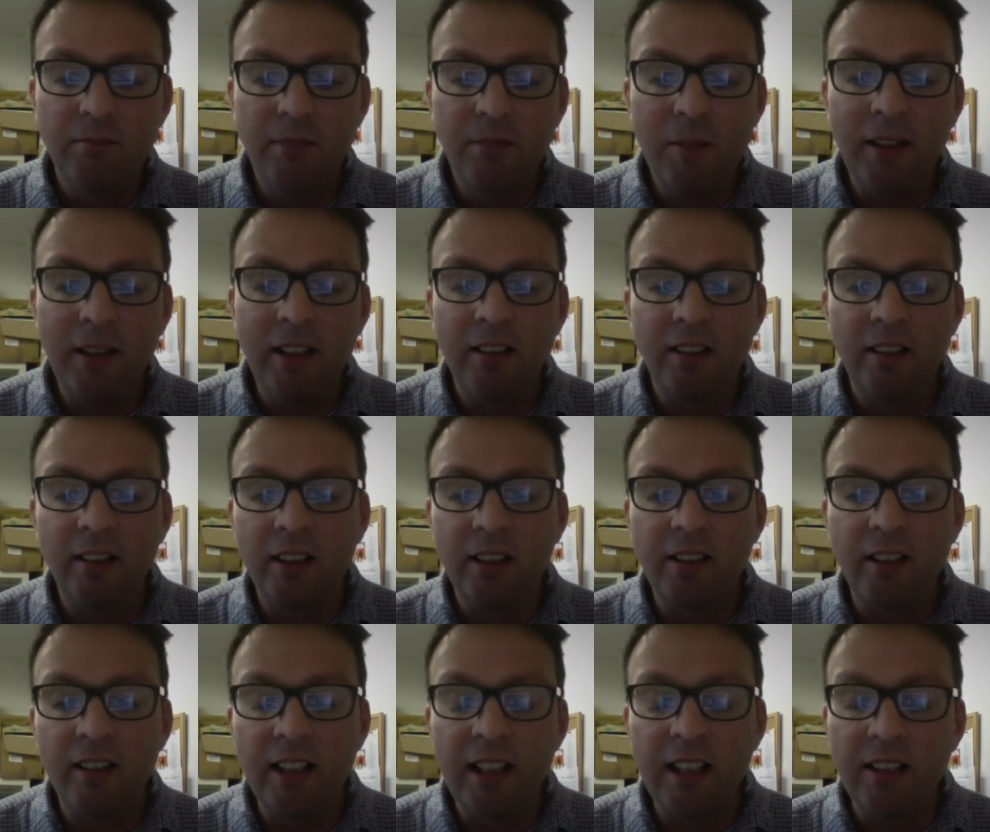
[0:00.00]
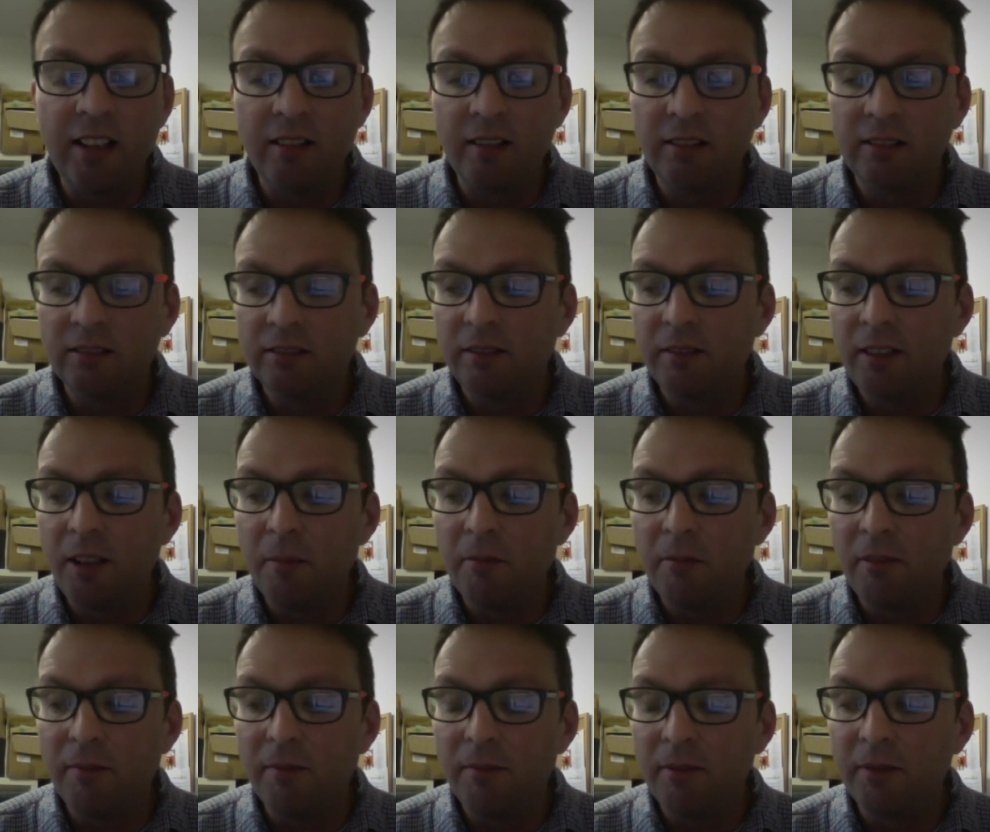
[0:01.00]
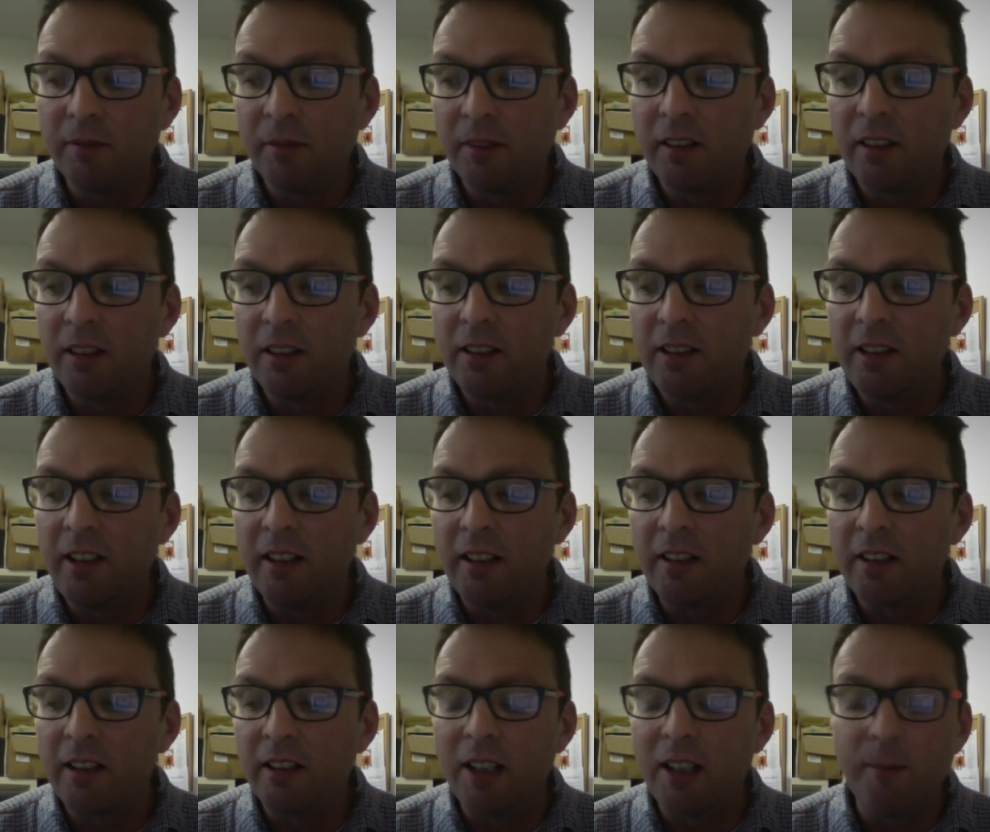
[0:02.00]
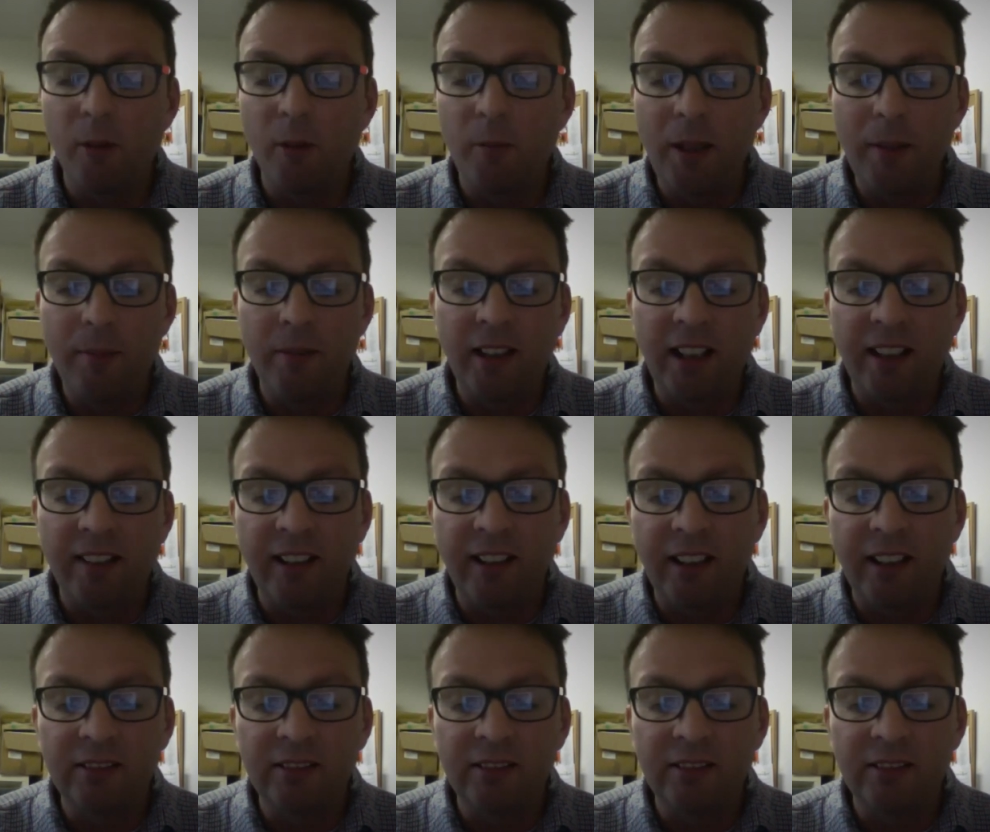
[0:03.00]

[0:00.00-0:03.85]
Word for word: Maybe a tiny number of, uh, you know, slightly more people are getting